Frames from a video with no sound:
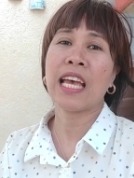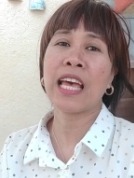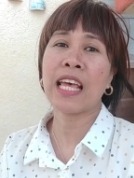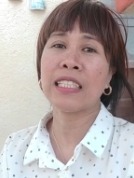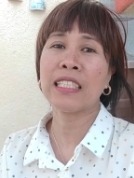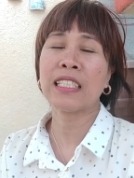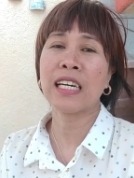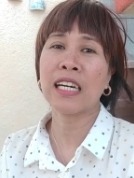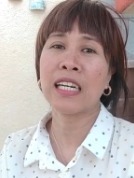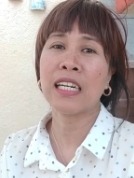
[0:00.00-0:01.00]
And
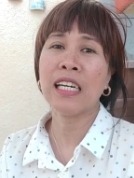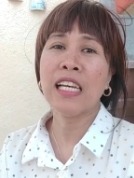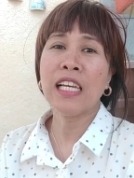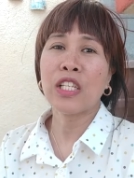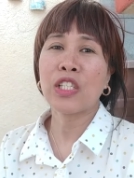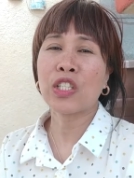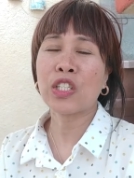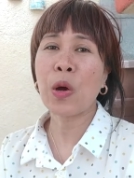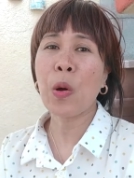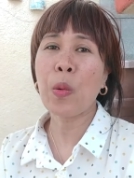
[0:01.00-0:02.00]
uh,
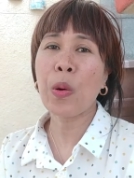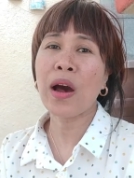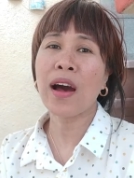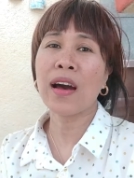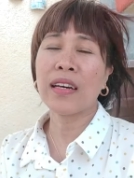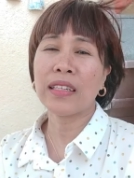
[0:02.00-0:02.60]
so, uh,